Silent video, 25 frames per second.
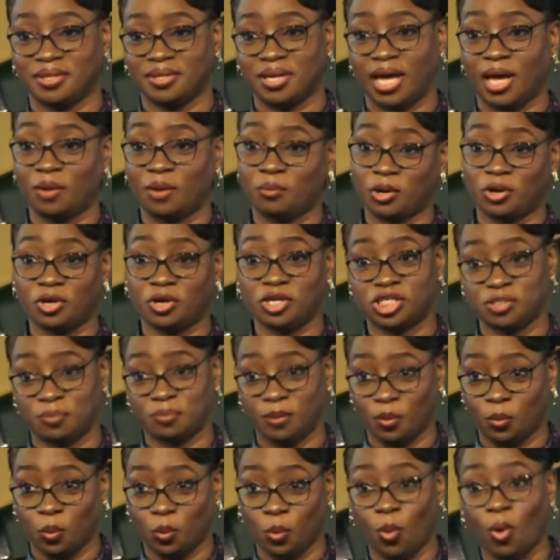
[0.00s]
and we're going to be
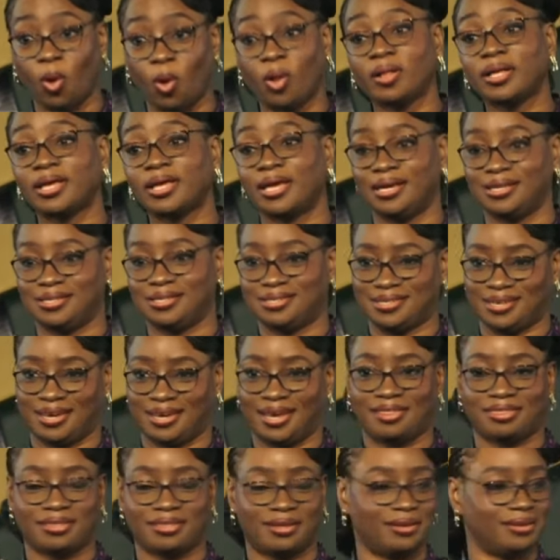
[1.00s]
walking
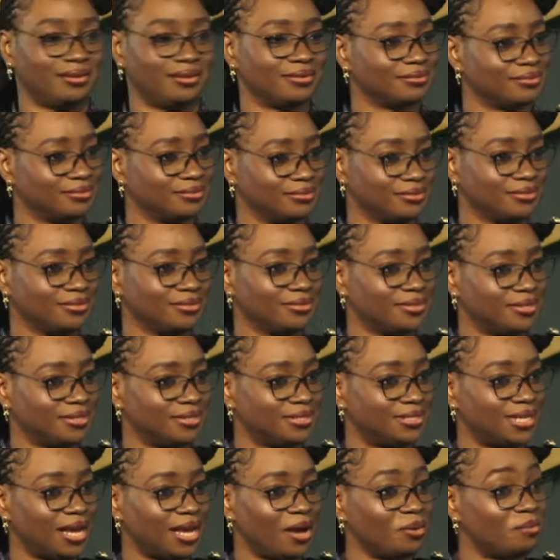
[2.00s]
together
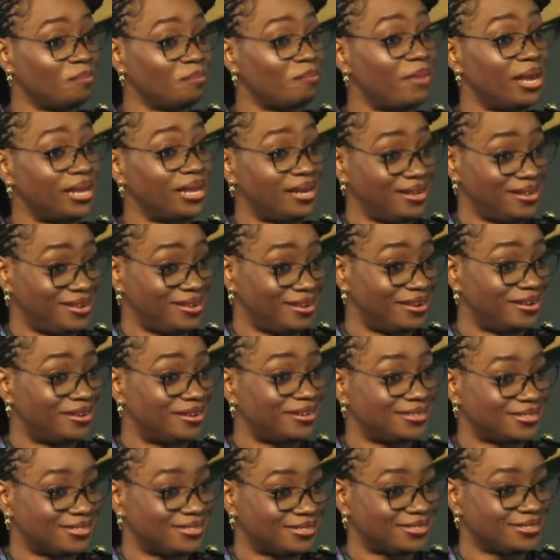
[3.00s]
down many
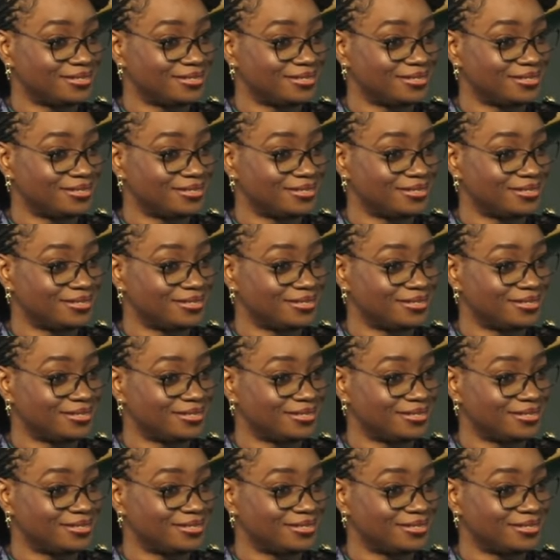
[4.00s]
years